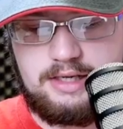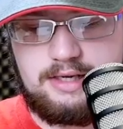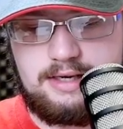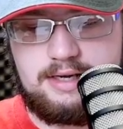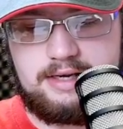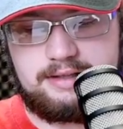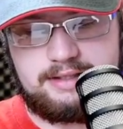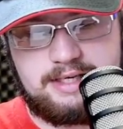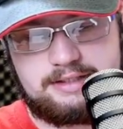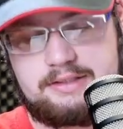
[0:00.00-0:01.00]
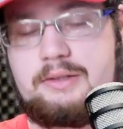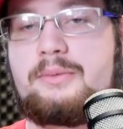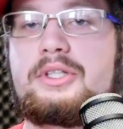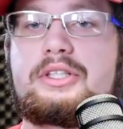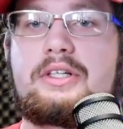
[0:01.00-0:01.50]
And lastly, we're
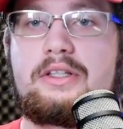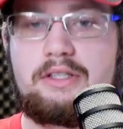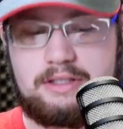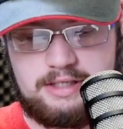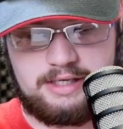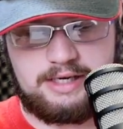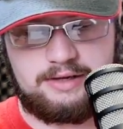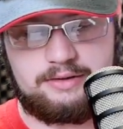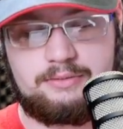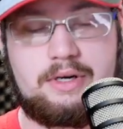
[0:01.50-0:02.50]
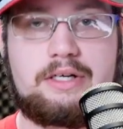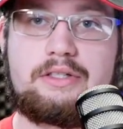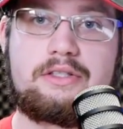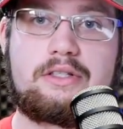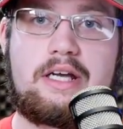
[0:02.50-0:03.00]
just going to look at how the
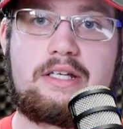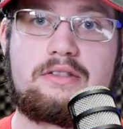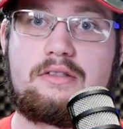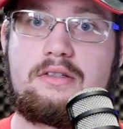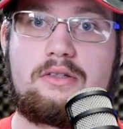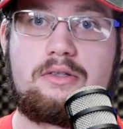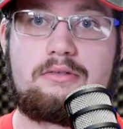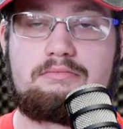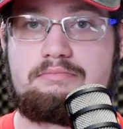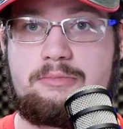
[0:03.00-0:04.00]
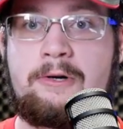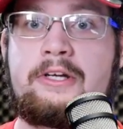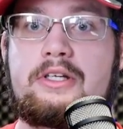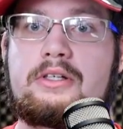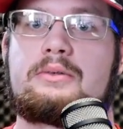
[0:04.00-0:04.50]
Ranger has pretty
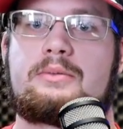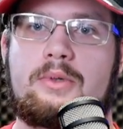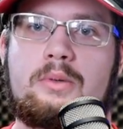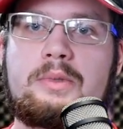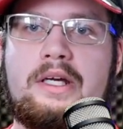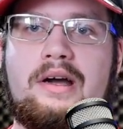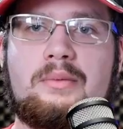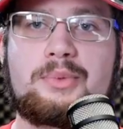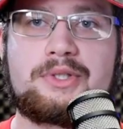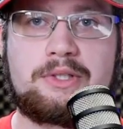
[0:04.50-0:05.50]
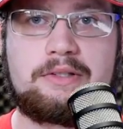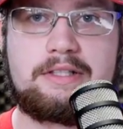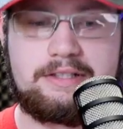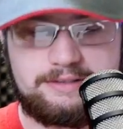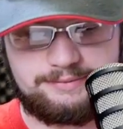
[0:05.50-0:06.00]
good roleplay
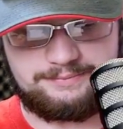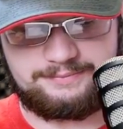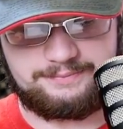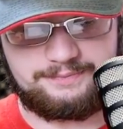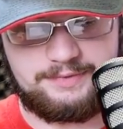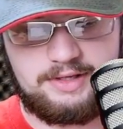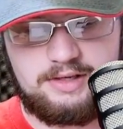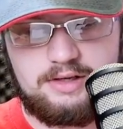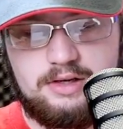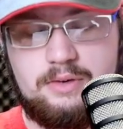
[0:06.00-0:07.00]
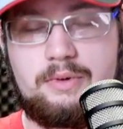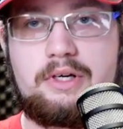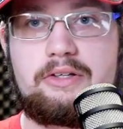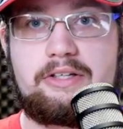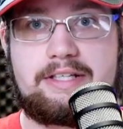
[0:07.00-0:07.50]
opportunities. We're
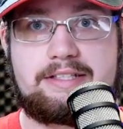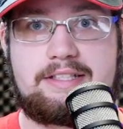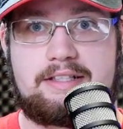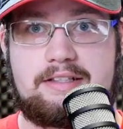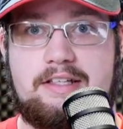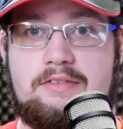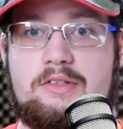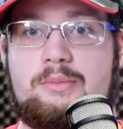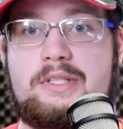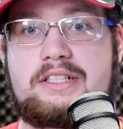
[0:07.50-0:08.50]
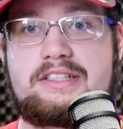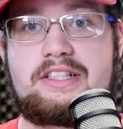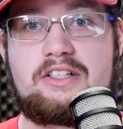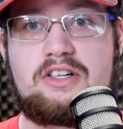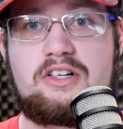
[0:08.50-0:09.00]
going to look at second level because
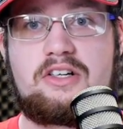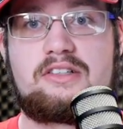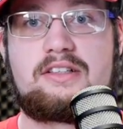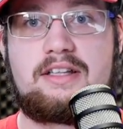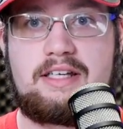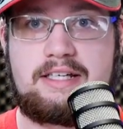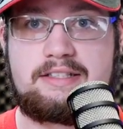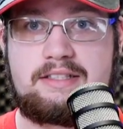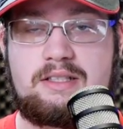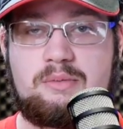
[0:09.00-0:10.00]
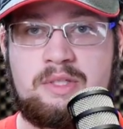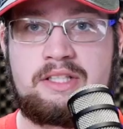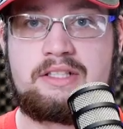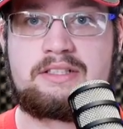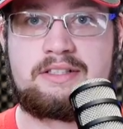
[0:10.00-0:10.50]
there are less
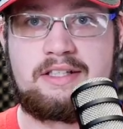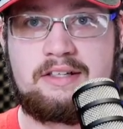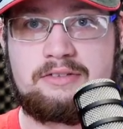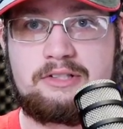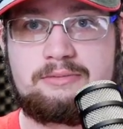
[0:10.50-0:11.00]
abilities to cover.